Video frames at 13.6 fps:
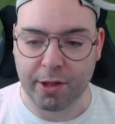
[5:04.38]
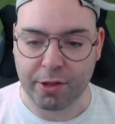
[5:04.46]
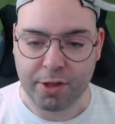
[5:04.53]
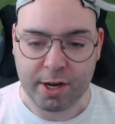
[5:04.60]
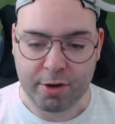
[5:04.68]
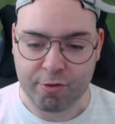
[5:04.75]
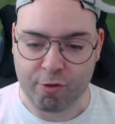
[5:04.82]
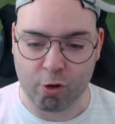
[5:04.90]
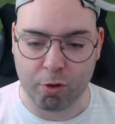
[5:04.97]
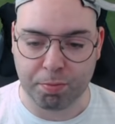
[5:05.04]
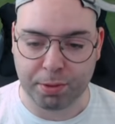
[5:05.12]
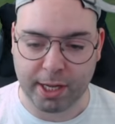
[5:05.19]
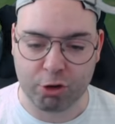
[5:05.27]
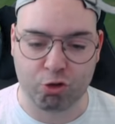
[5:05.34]
other than a draw
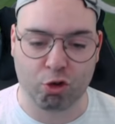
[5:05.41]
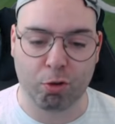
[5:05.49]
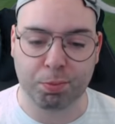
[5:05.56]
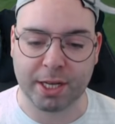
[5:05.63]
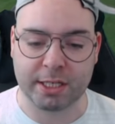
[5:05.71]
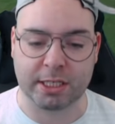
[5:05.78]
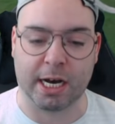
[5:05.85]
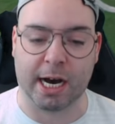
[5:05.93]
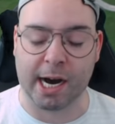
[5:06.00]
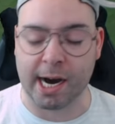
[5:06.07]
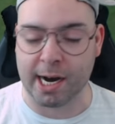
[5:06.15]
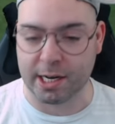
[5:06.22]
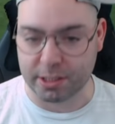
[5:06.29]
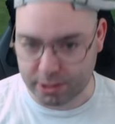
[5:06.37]
play, draw plays are
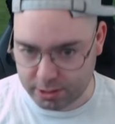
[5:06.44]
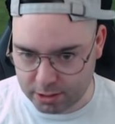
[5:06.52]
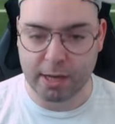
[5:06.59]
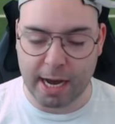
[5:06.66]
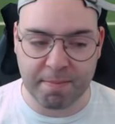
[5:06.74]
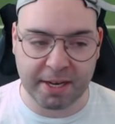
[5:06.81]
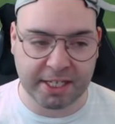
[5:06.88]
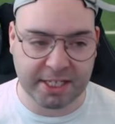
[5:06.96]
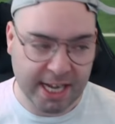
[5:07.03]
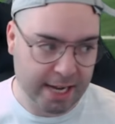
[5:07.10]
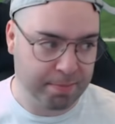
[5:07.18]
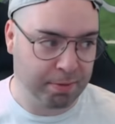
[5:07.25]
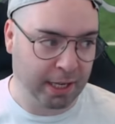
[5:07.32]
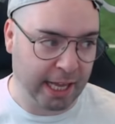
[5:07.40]
ass. I'm a
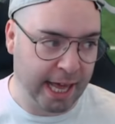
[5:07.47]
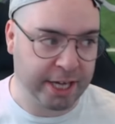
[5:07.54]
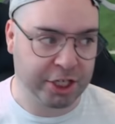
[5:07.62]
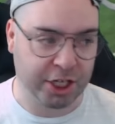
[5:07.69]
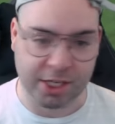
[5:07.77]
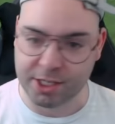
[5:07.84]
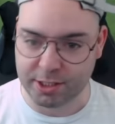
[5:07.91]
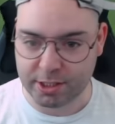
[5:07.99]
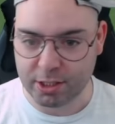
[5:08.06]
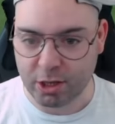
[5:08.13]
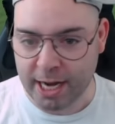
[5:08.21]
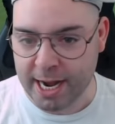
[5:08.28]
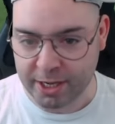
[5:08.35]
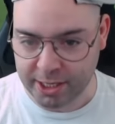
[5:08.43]
team legend
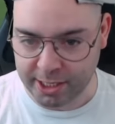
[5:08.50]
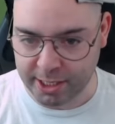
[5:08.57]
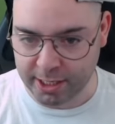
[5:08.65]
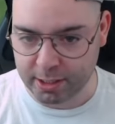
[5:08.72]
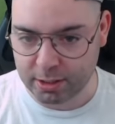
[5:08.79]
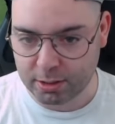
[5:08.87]
out here.